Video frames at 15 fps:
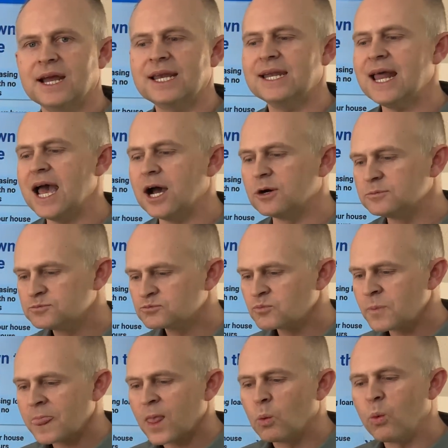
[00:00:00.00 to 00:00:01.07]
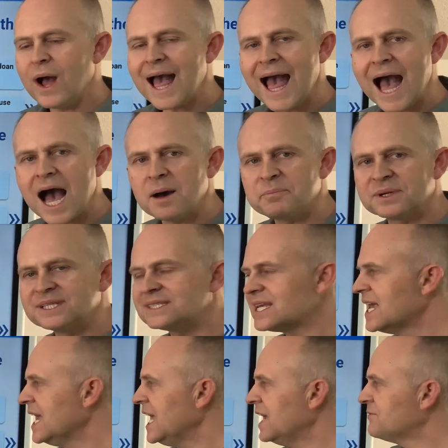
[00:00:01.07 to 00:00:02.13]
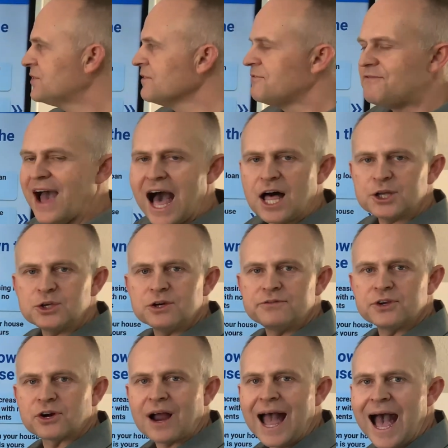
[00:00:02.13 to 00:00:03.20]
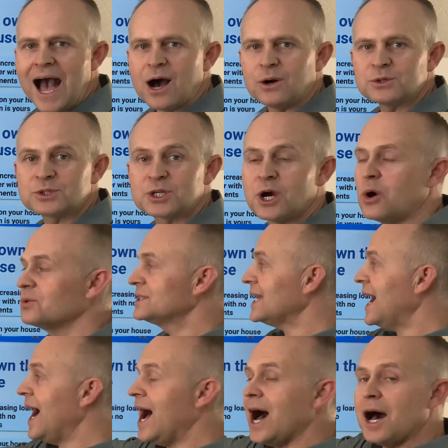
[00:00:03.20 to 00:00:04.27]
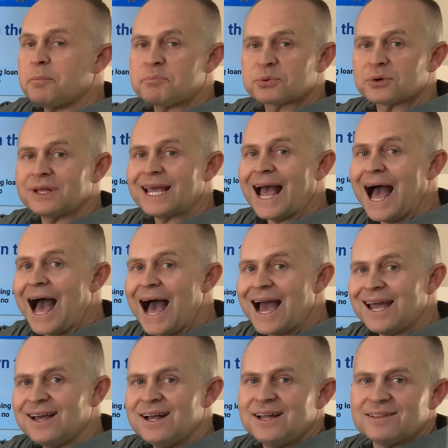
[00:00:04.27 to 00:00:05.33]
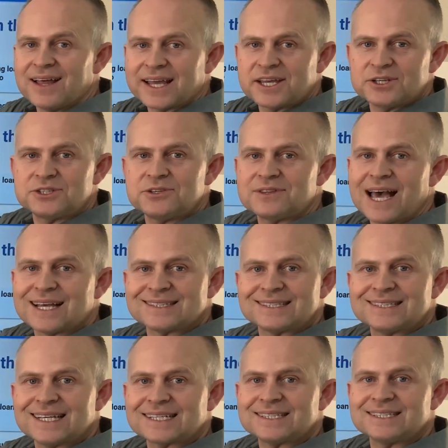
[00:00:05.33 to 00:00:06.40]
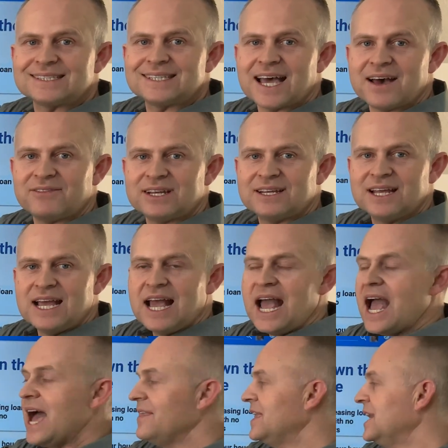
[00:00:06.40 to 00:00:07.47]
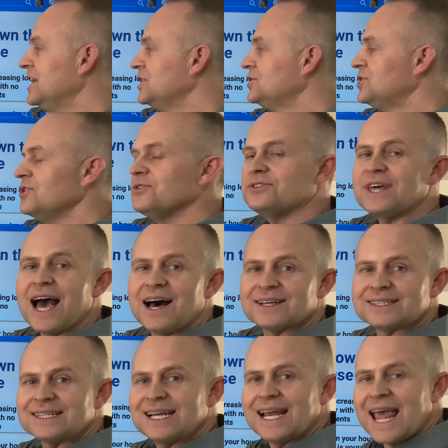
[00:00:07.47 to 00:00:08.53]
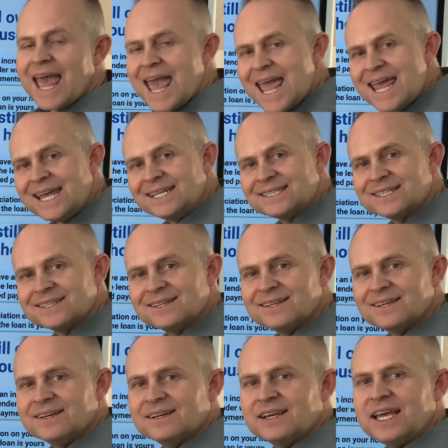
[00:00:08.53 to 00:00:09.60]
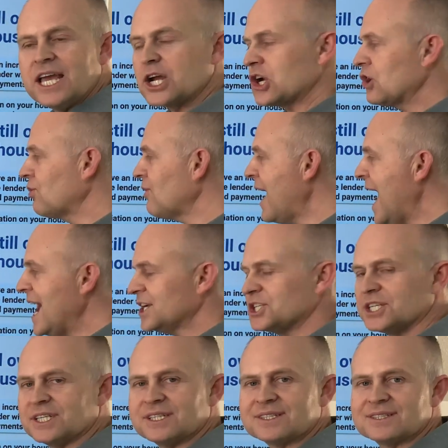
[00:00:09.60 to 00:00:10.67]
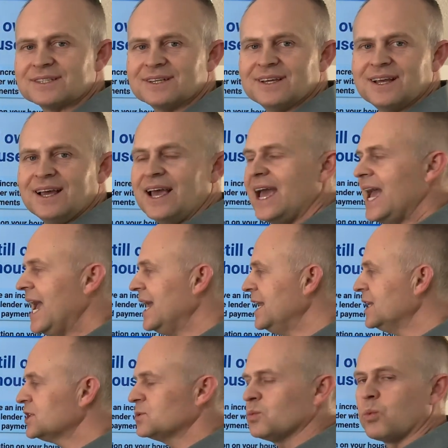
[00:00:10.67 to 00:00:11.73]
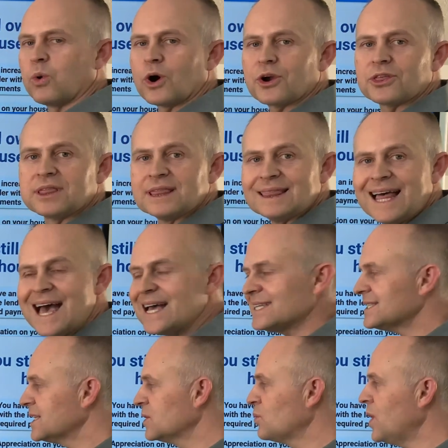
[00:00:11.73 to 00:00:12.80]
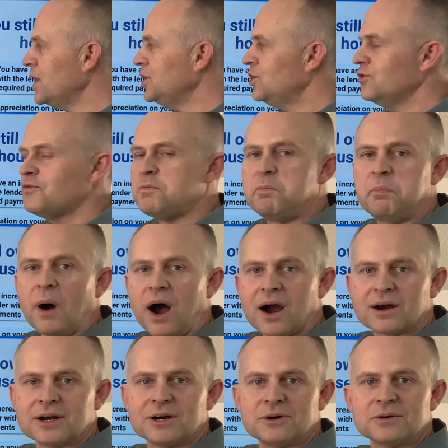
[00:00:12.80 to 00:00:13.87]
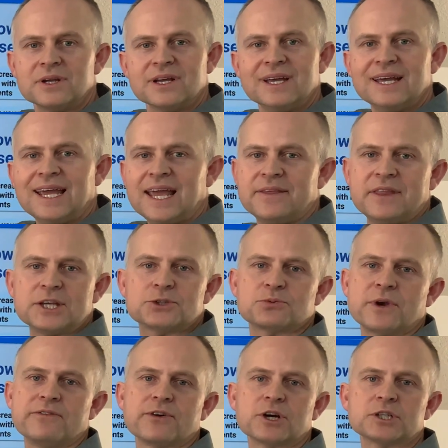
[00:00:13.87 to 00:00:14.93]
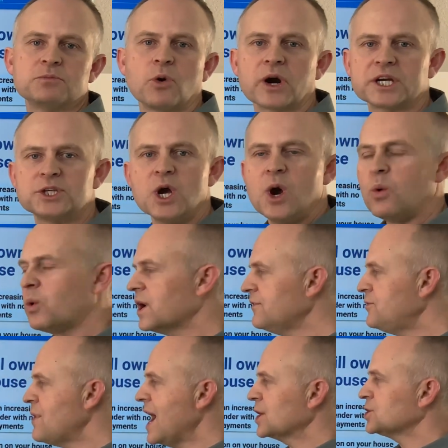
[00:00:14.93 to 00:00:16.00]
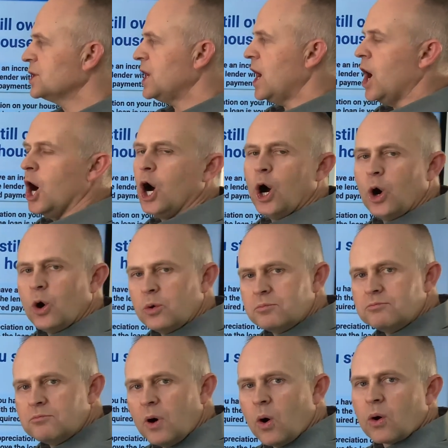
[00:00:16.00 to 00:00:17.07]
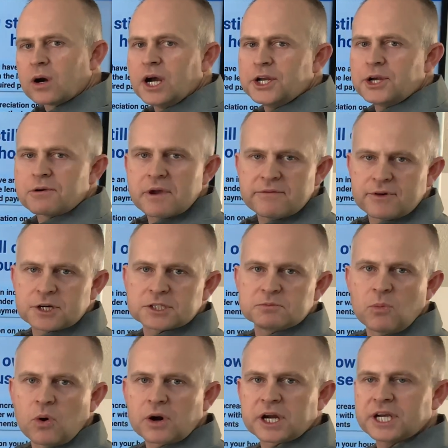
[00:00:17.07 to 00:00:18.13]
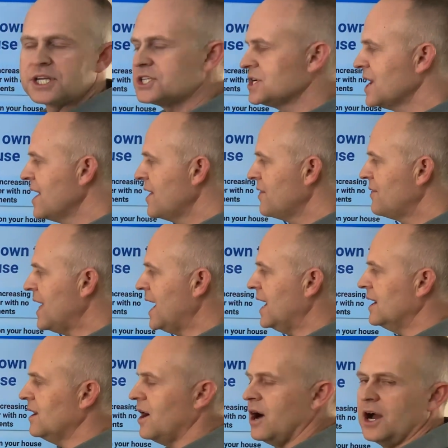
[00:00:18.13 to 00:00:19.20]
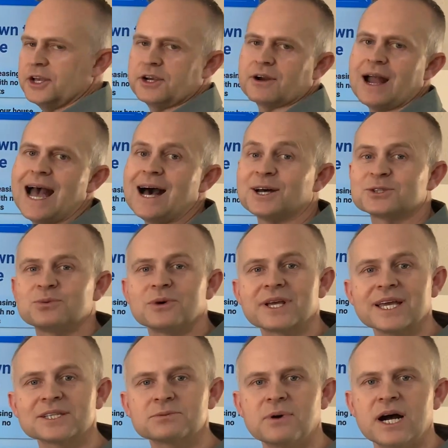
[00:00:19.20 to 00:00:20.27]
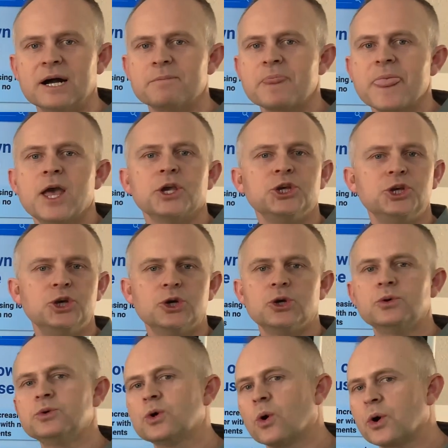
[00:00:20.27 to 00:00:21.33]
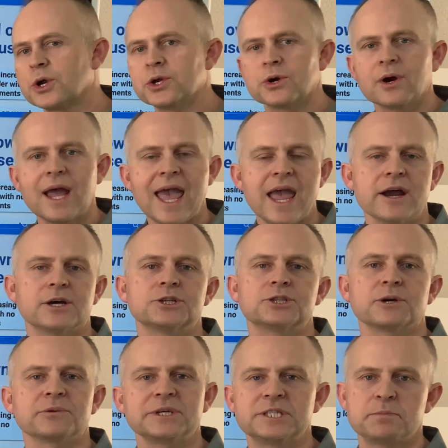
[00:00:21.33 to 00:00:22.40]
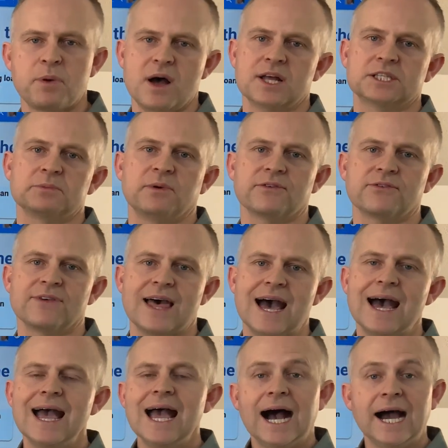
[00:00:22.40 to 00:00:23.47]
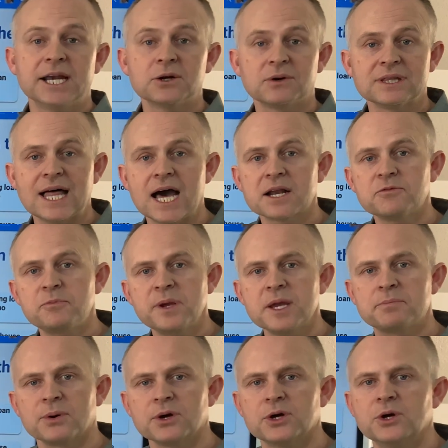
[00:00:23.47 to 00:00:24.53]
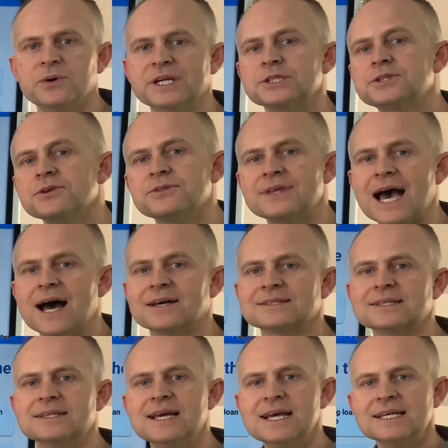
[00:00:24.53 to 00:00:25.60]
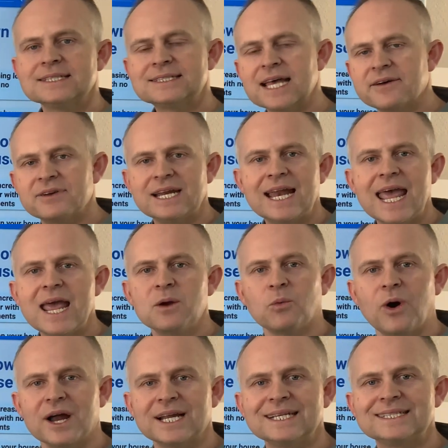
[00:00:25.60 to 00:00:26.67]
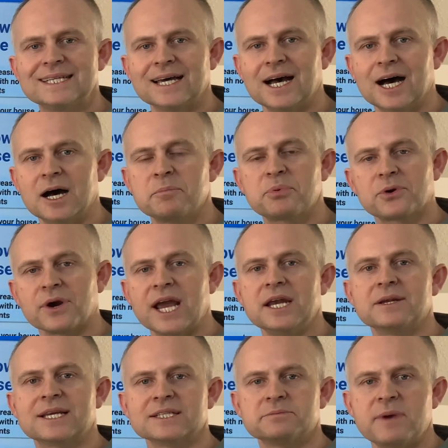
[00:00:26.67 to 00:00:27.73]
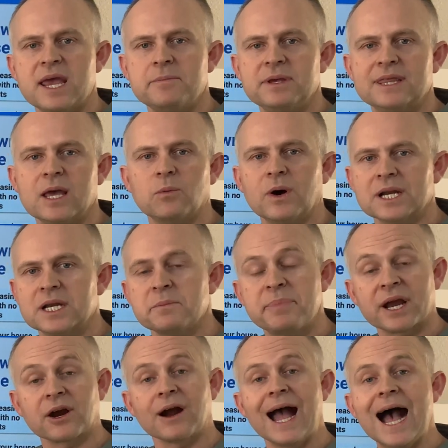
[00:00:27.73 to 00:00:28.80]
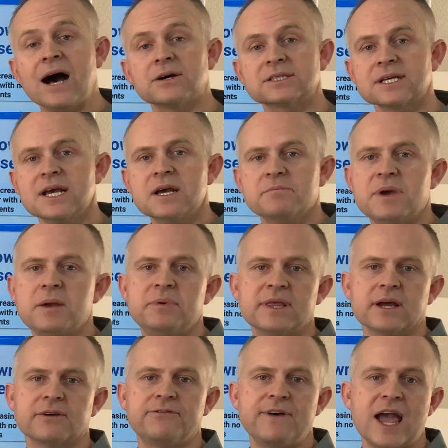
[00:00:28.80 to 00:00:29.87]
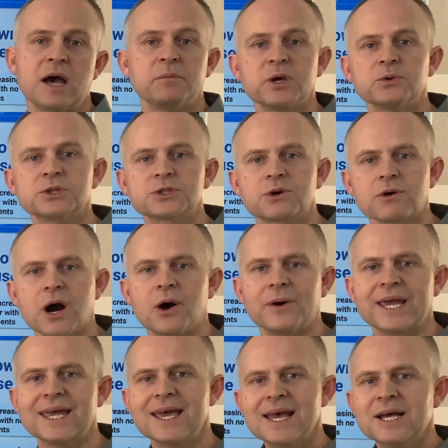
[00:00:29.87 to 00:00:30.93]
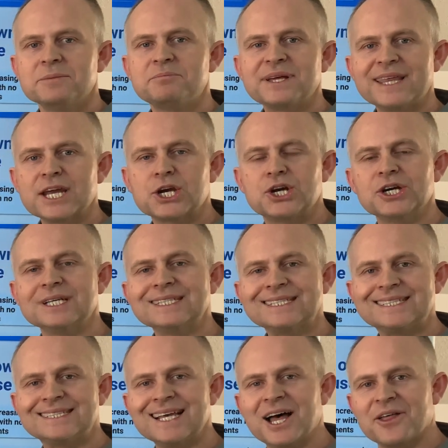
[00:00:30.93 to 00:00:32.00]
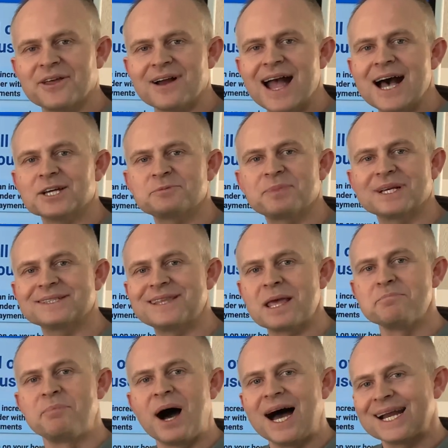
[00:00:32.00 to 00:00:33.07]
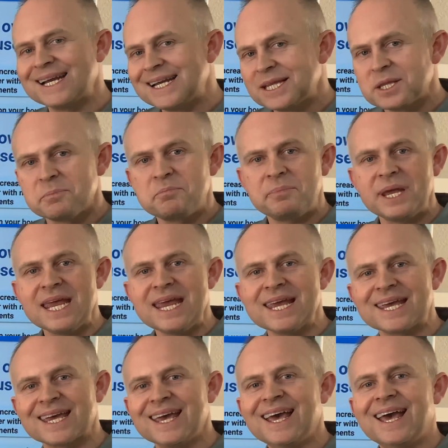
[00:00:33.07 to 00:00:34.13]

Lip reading: Now, what happens if the value of your house goes up really high, like in 2006 and 2007, and then in 2008, it crashes and it's worth less than what you've borrowed in this reverse mortgage? What if you actually owe more on your reverse mortgage than on your house? Well, guess what? You nor your heirs are responsible for that. I know a lot of people who in 2007 and 2008 wanted to upgrade because maybe they wanted a bigger house, maybe their family was growing, but they couldn't sell their house because they bought it in the peak